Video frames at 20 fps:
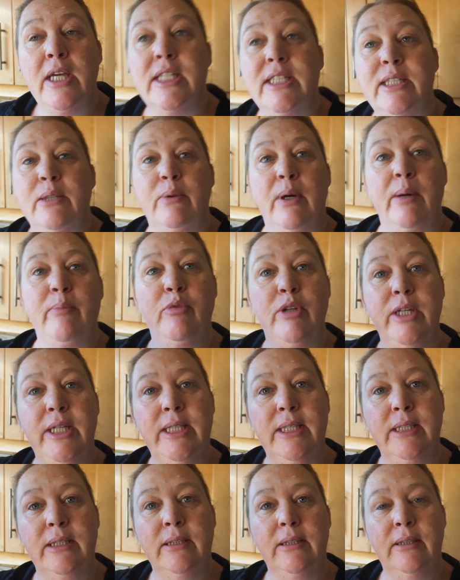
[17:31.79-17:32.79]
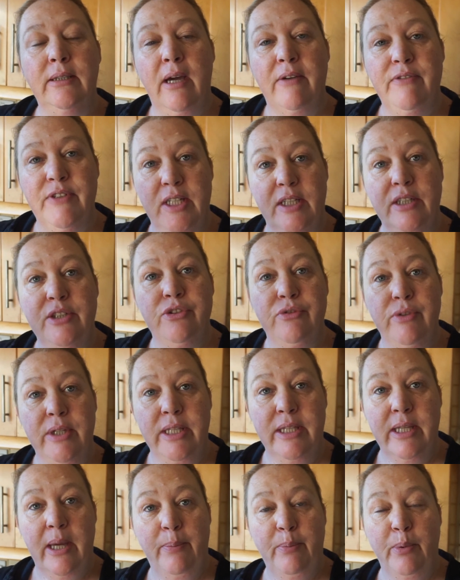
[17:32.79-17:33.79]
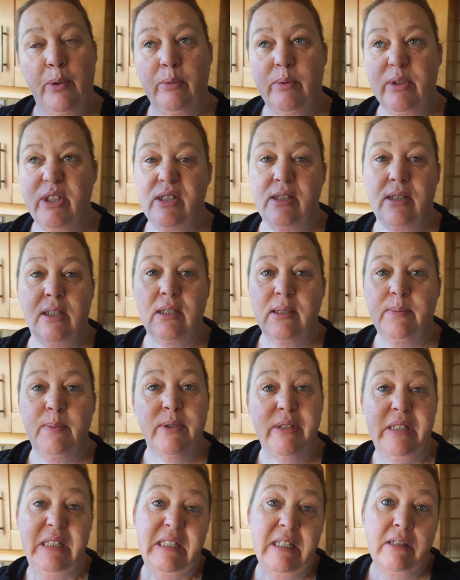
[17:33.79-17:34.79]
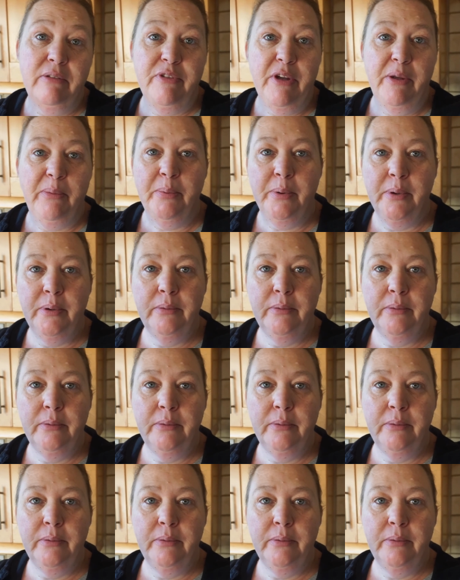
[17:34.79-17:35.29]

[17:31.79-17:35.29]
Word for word: So I'm reading. I've started reading that book, which is, like, I suppose, a self-help